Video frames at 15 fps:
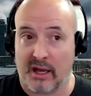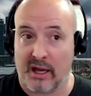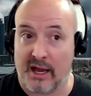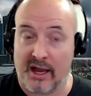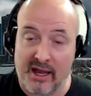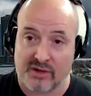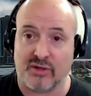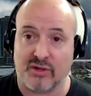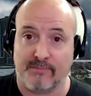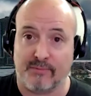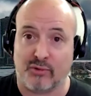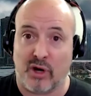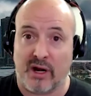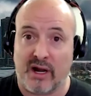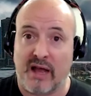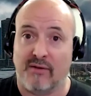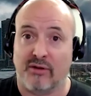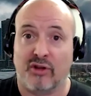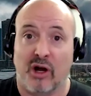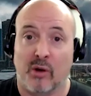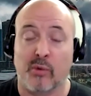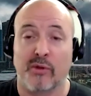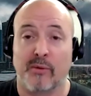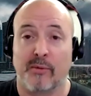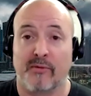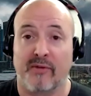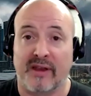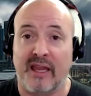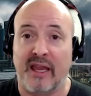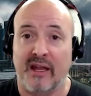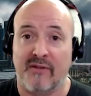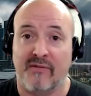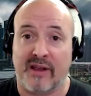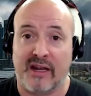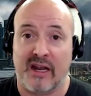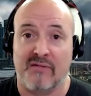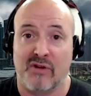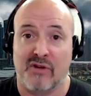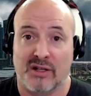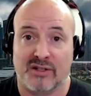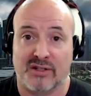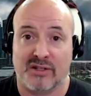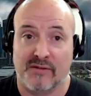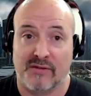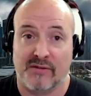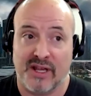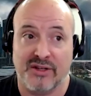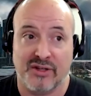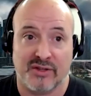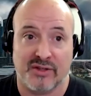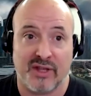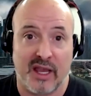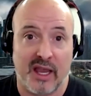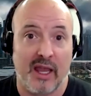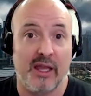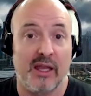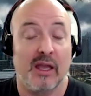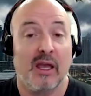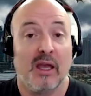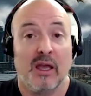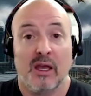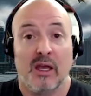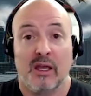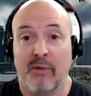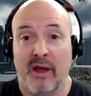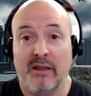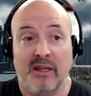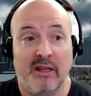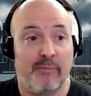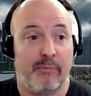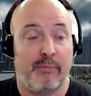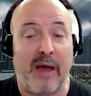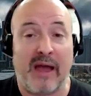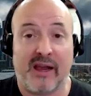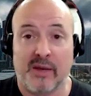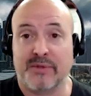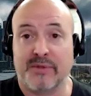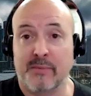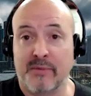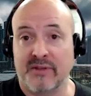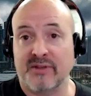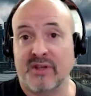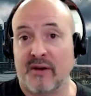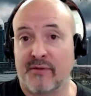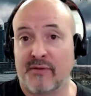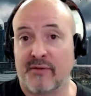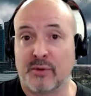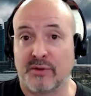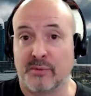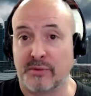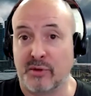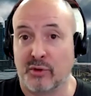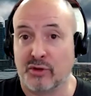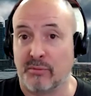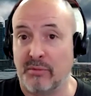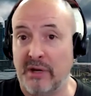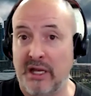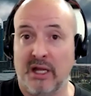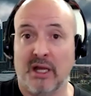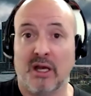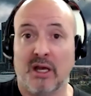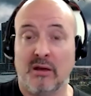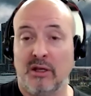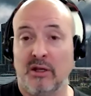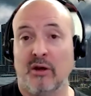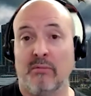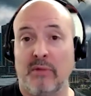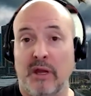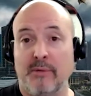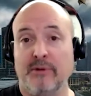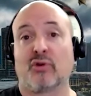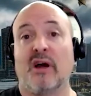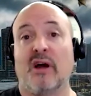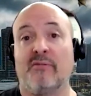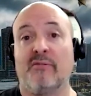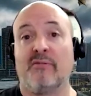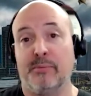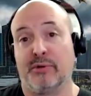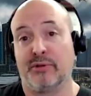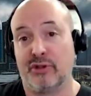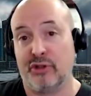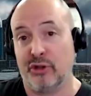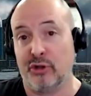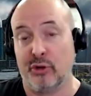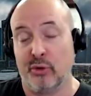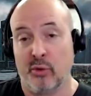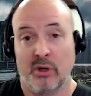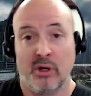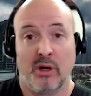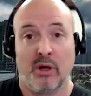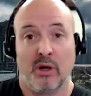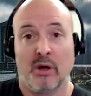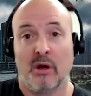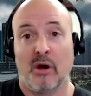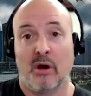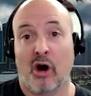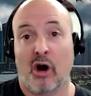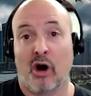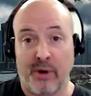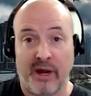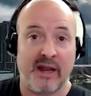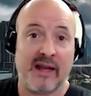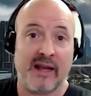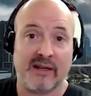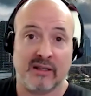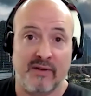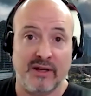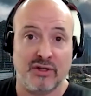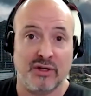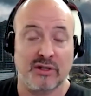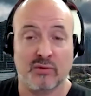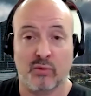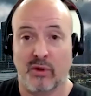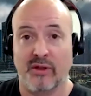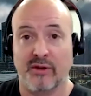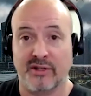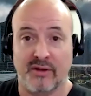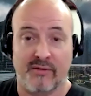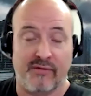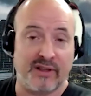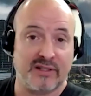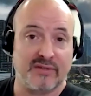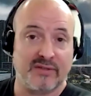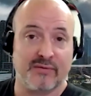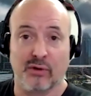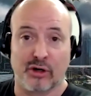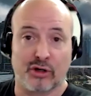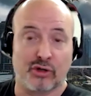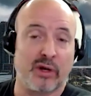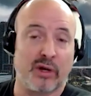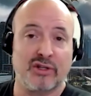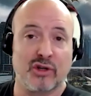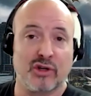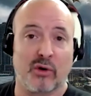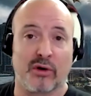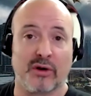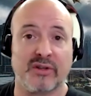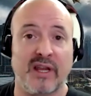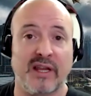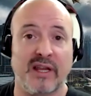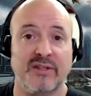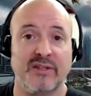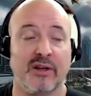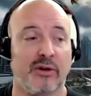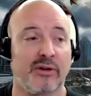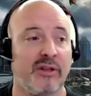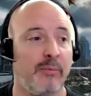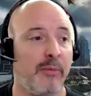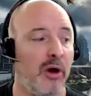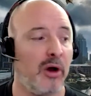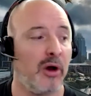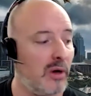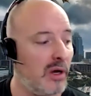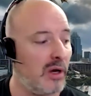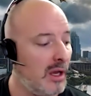I actually try to have a talk with them if I can, if I can have an honest conversation, say, hey, you might need to back up some of these efforts with some social media, you know, maybe drive people to our brand activations, whether it's a festival or a trade show or a tasting or a demo,